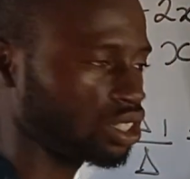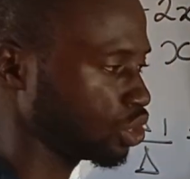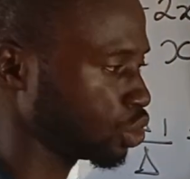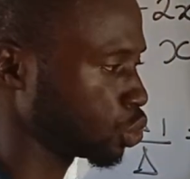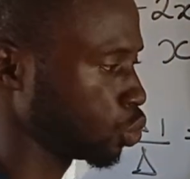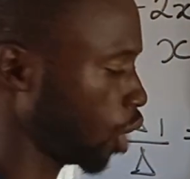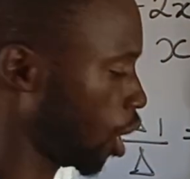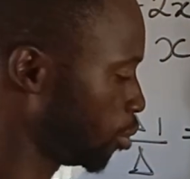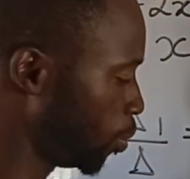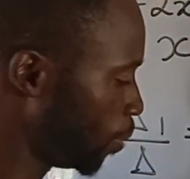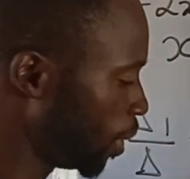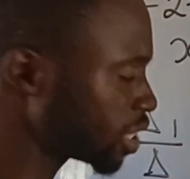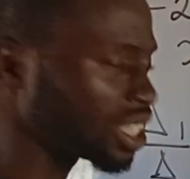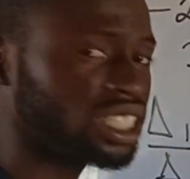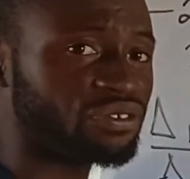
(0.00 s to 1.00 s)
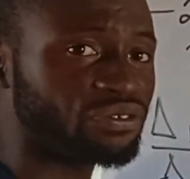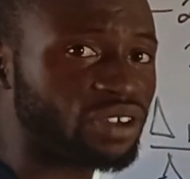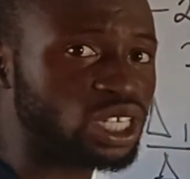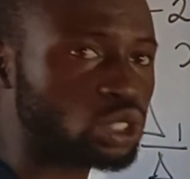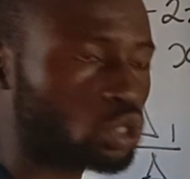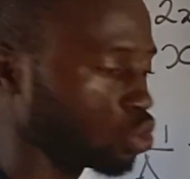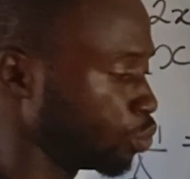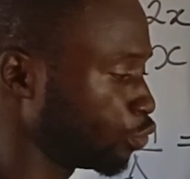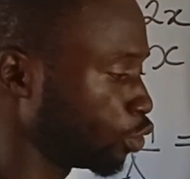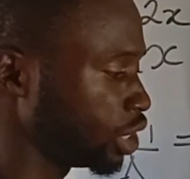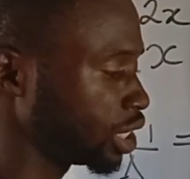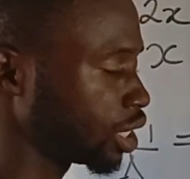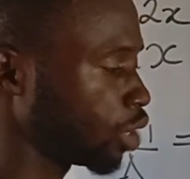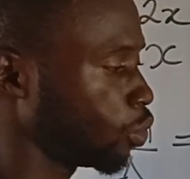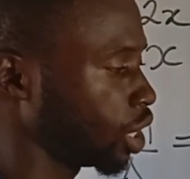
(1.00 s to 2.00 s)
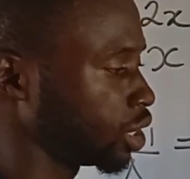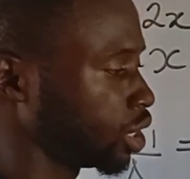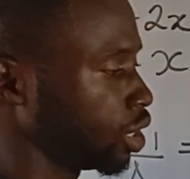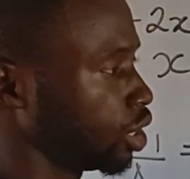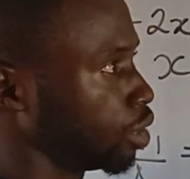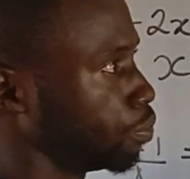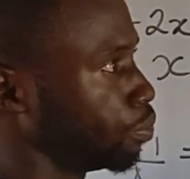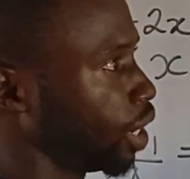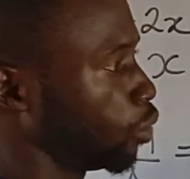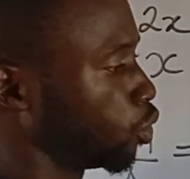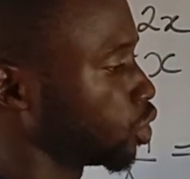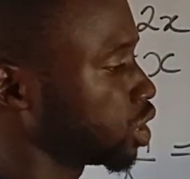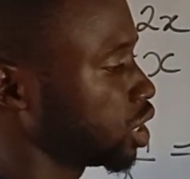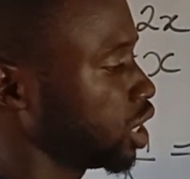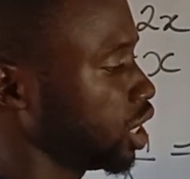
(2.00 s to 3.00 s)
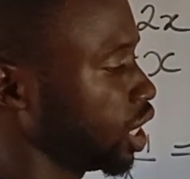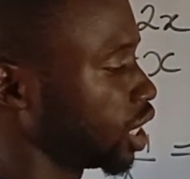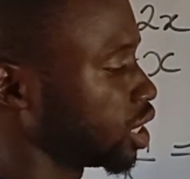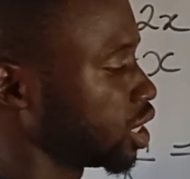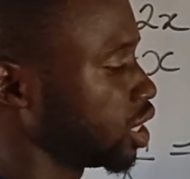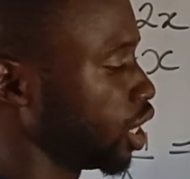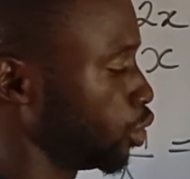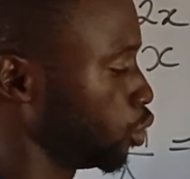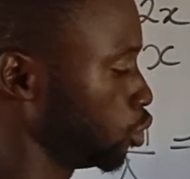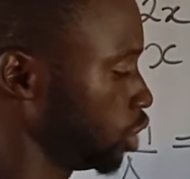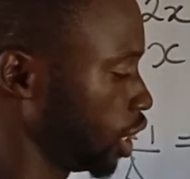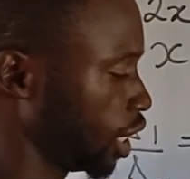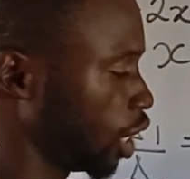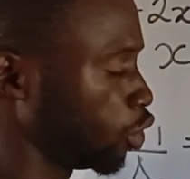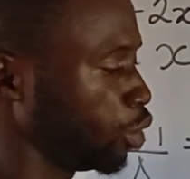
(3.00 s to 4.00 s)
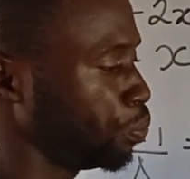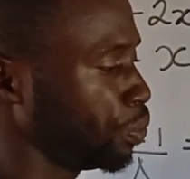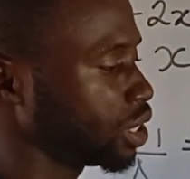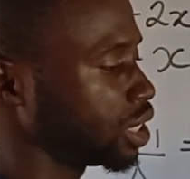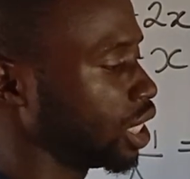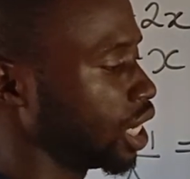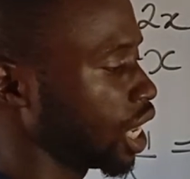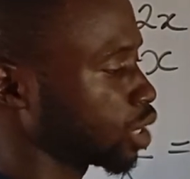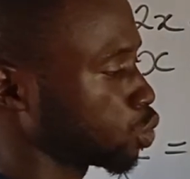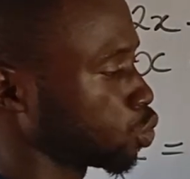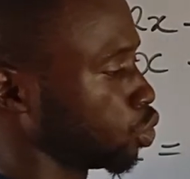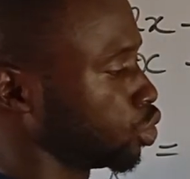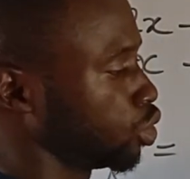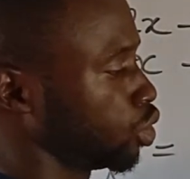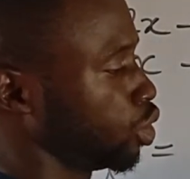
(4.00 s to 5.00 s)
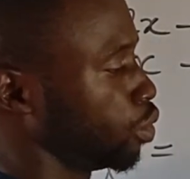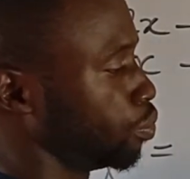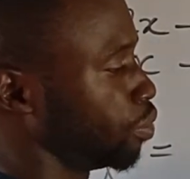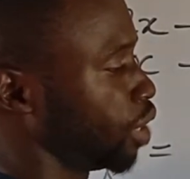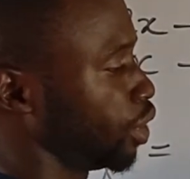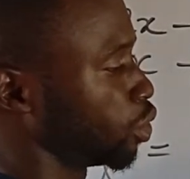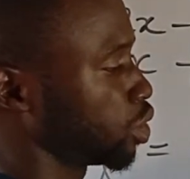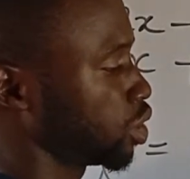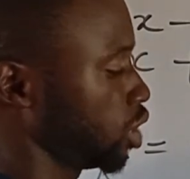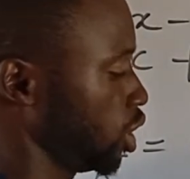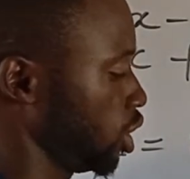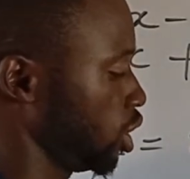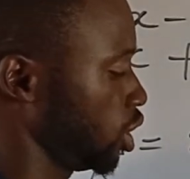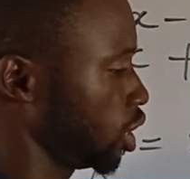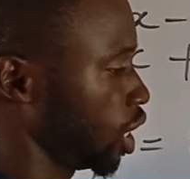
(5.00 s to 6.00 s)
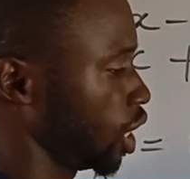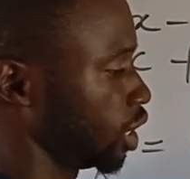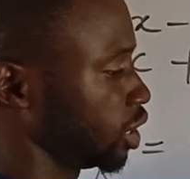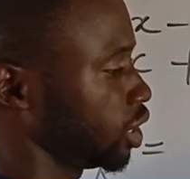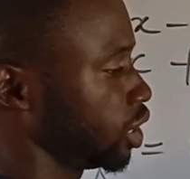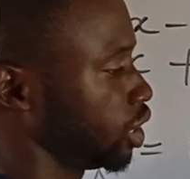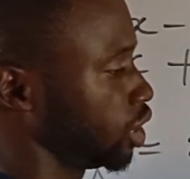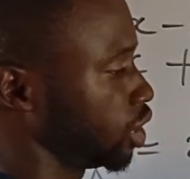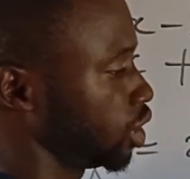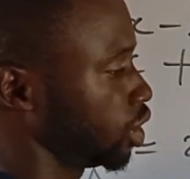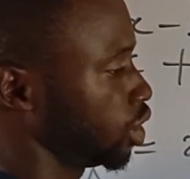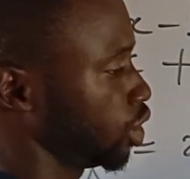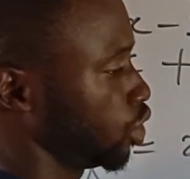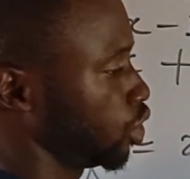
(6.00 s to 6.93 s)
So, I'm replacing the first column for delta 1 by what? 3 and 0. Then I'll repeat the last one, minus 3 and 3.